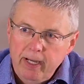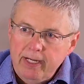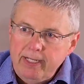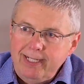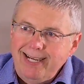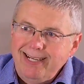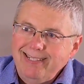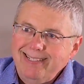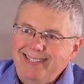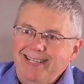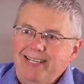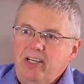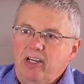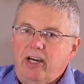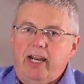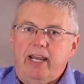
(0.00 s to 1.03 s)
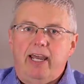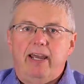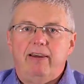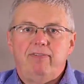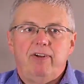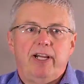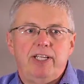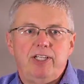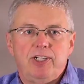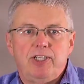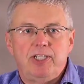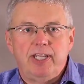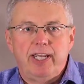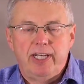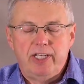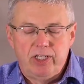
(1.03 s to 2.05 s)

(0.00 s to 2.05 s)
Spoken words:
Second thing you got to have, like I just said,